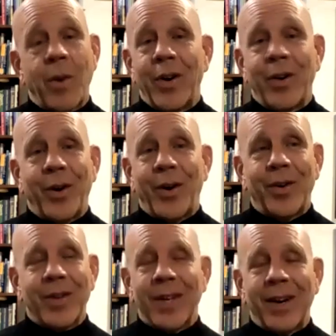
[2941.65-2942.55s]
at all.
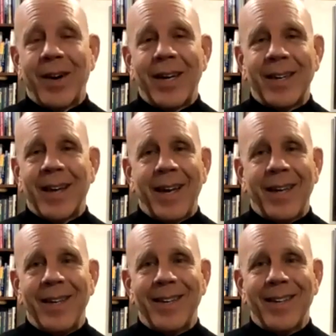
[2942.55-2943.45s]

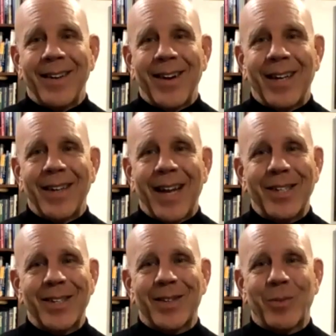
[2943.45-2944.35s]
I
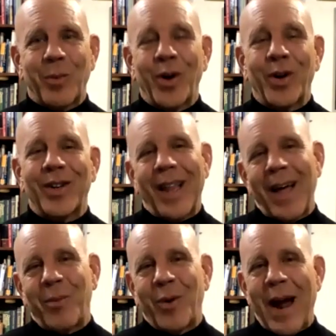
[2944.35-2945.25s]
just worked a
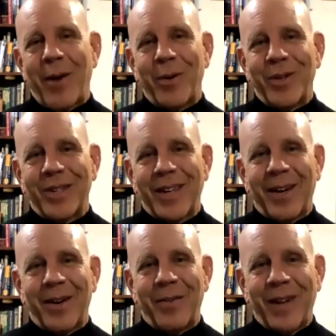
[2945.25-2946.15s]
lot more hours, and then
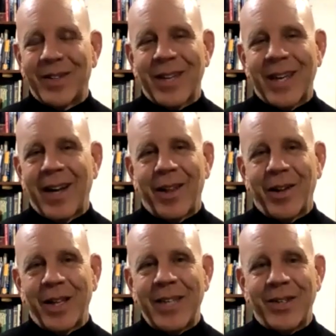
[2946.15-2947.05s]
it eventually got a
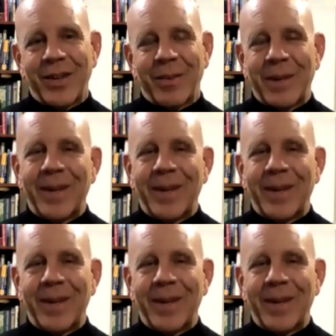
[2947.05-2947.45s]
little easier. But